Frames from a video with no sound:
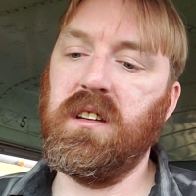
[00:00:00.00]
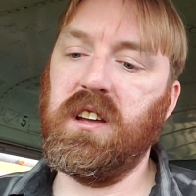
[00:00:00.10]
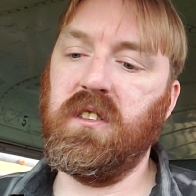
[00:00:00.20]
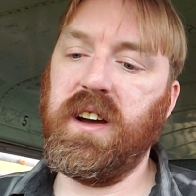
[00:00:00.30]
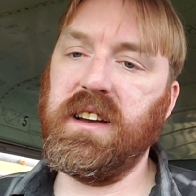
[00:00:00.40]

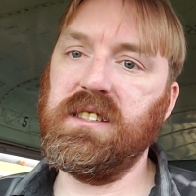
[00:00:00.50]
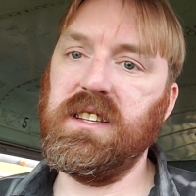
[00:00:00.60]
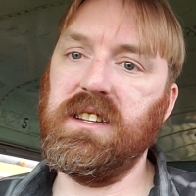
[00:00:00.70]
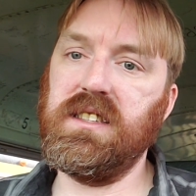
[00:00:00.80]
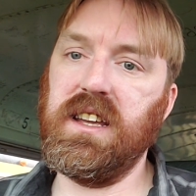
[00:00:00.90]
as
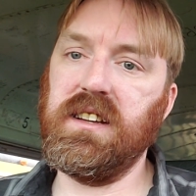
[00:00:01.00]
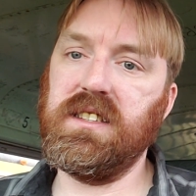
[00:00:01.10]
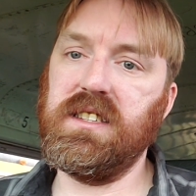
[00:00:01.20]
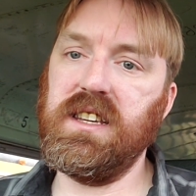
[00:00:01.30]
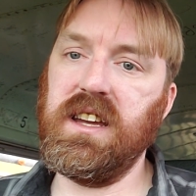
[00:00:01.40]
these things
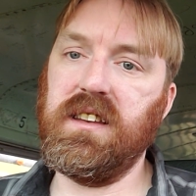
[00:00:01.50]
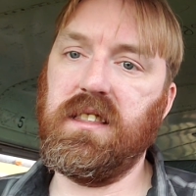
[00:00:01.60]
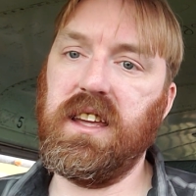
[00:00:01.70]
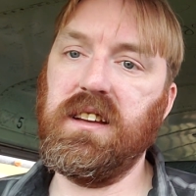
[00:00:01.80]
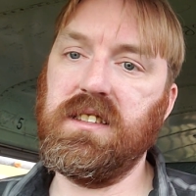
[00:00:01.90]
sit,
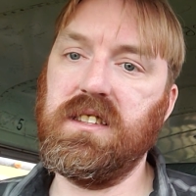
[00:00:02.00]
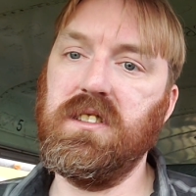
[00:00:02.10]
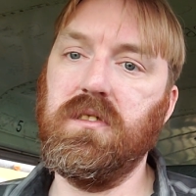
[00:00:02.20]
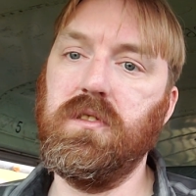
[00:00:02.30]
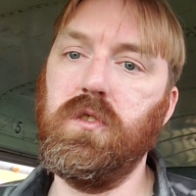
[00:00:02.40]
things
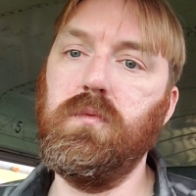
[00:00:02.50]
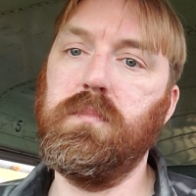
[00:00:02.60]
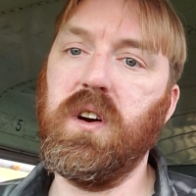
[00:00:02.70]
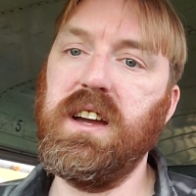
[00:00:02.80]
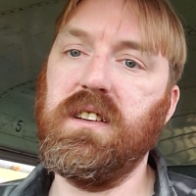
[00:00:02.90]
still do
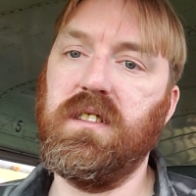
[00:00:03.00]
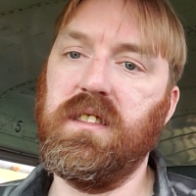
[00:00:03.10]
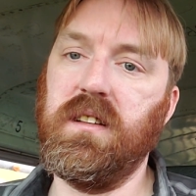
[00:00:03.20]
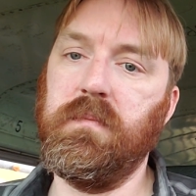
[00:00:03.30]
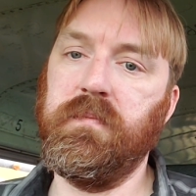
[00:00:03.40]
break on
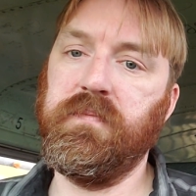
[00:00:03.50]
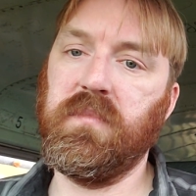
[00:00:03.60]
them.